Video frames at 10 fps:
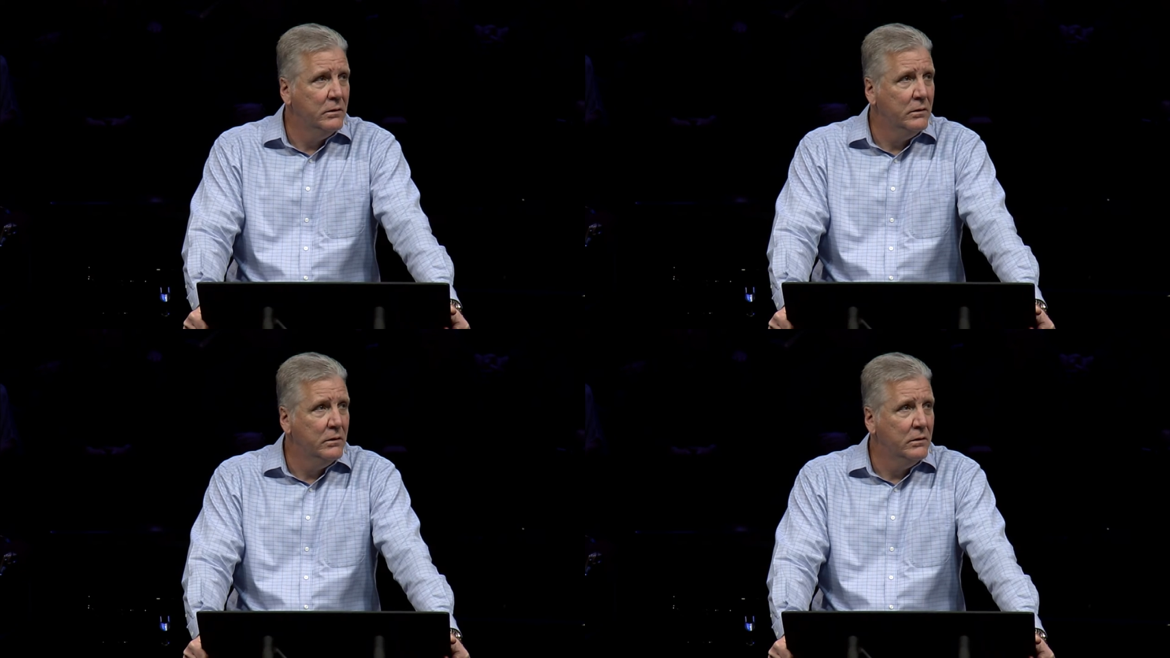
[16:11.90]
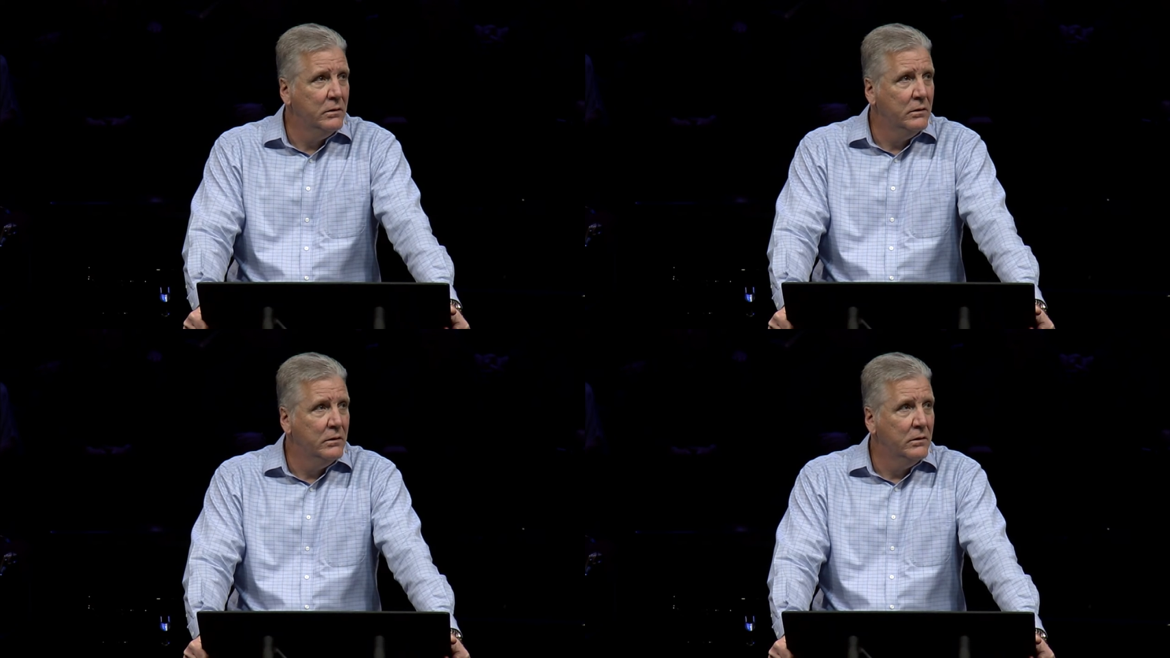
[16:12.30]

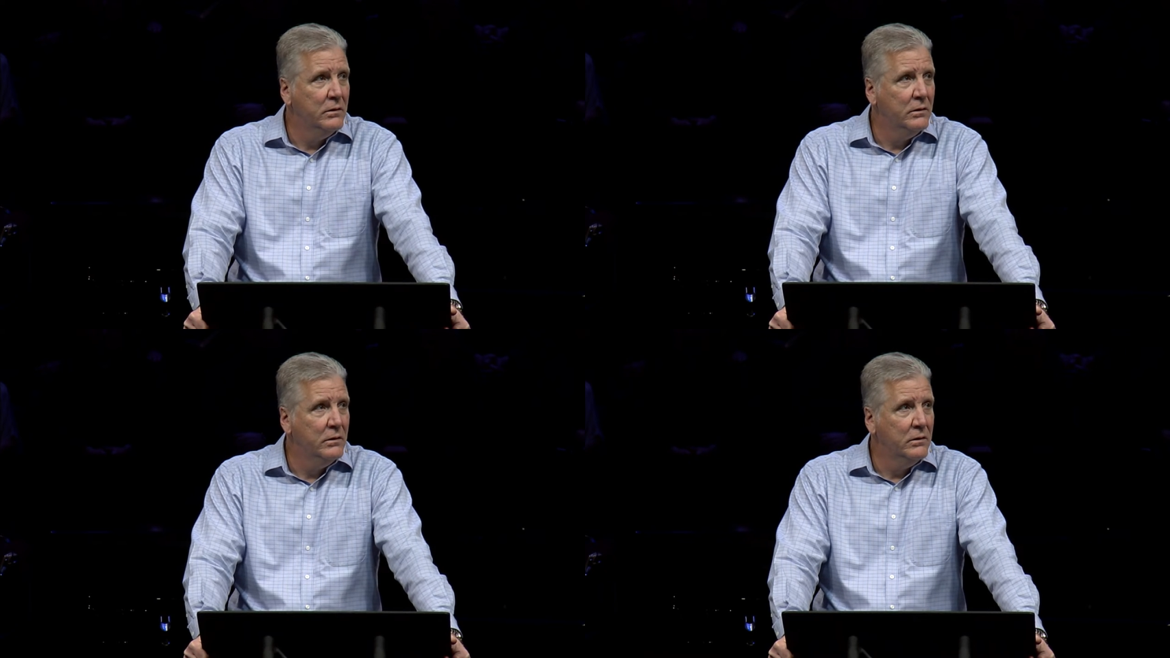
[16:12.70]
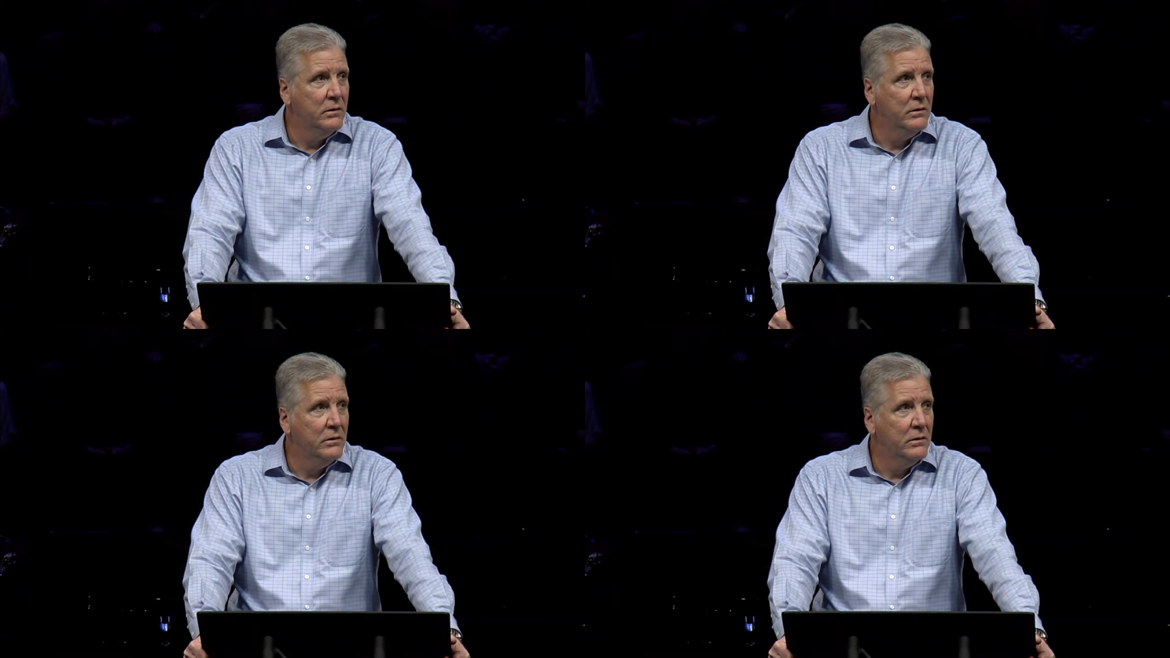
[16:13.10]

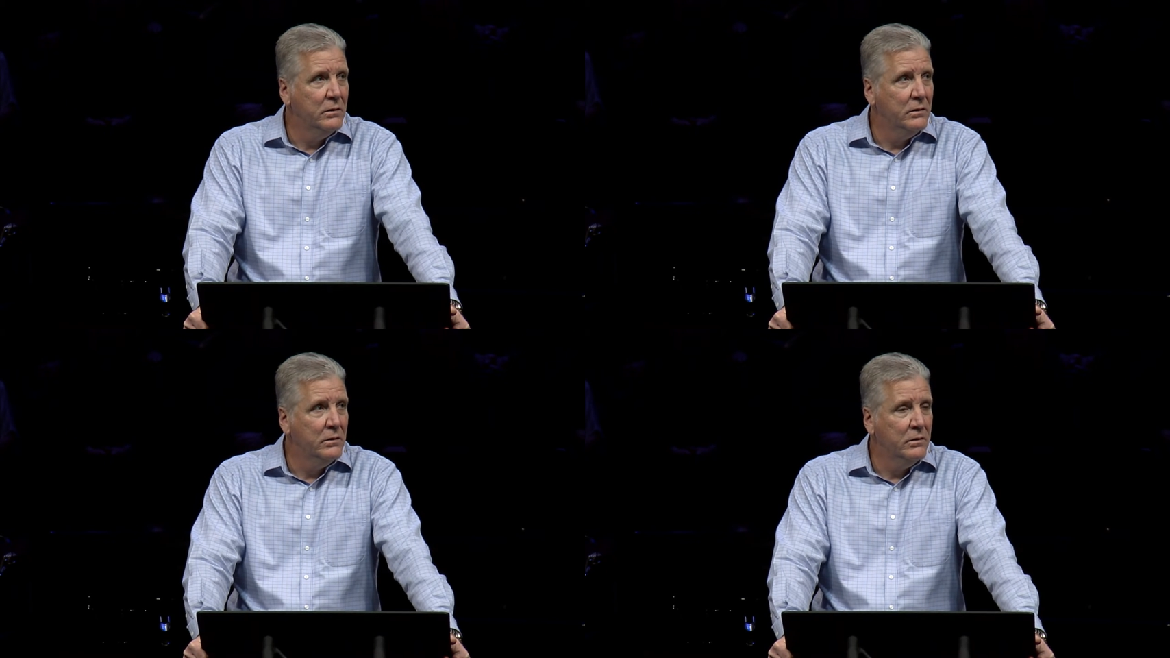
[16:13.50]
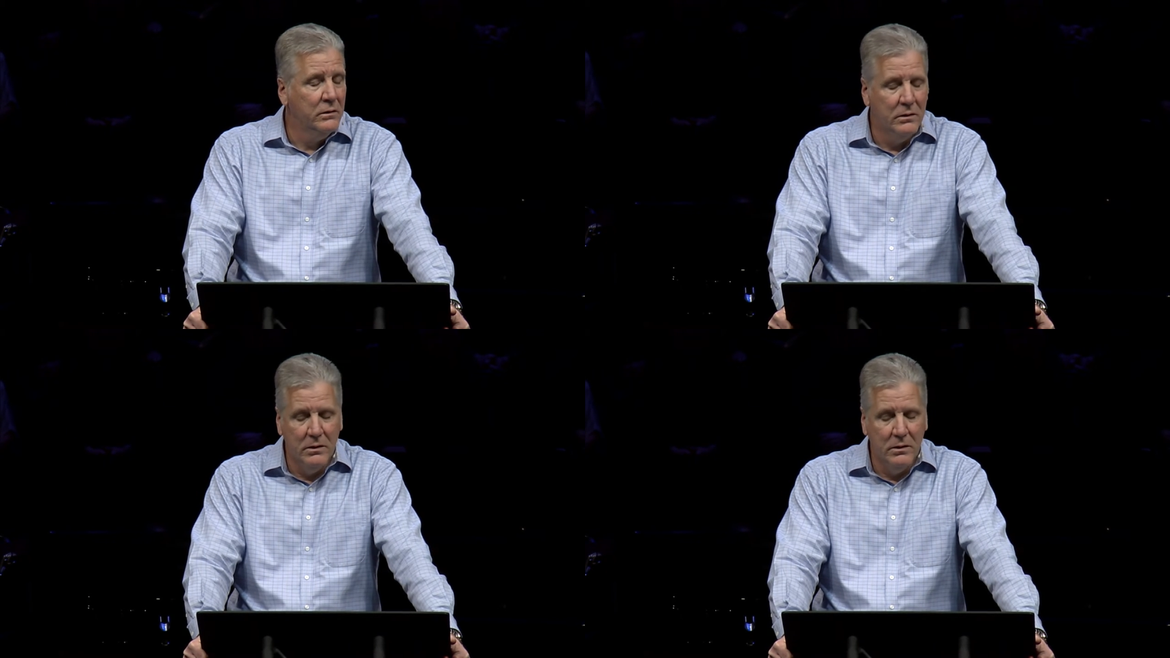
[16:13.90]
(silence)